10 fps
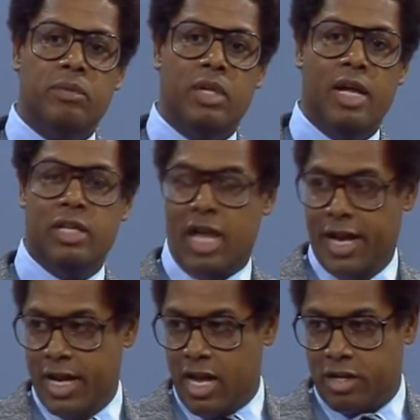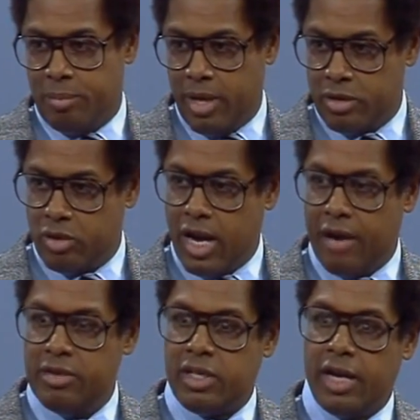And compared to an
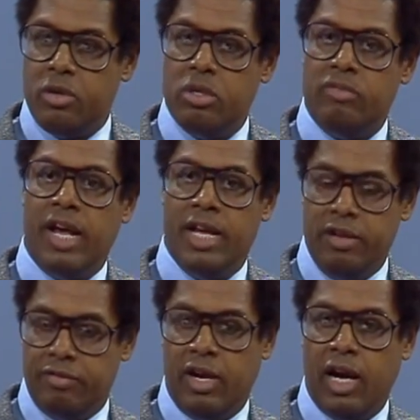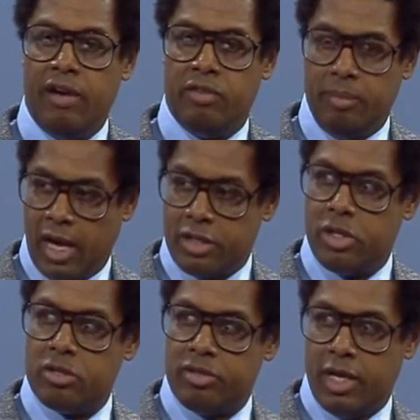average IQ of 85 for black
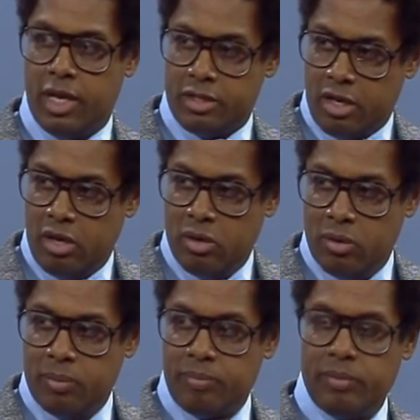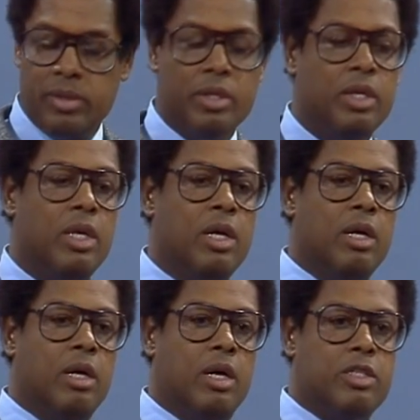children as a whole.
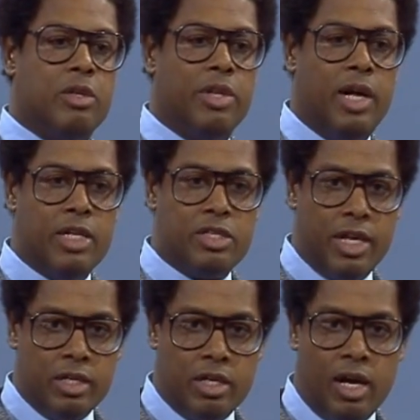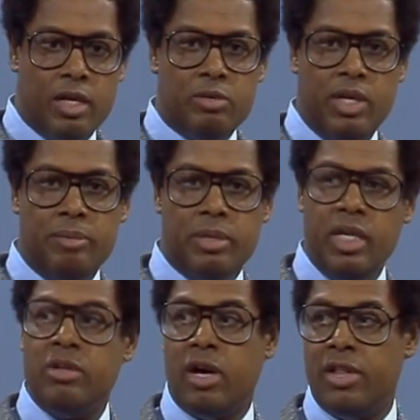So they're not set in concrete, but
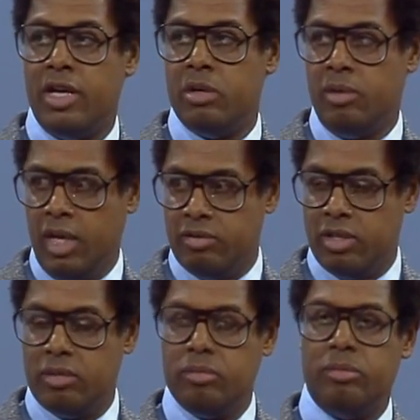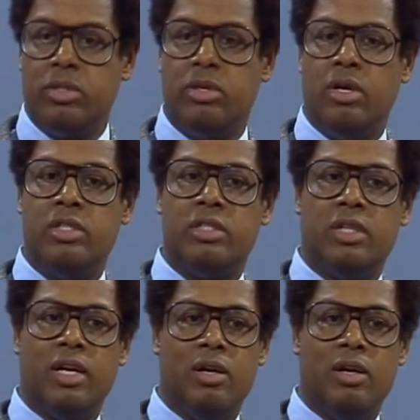neither are they irrelevant, because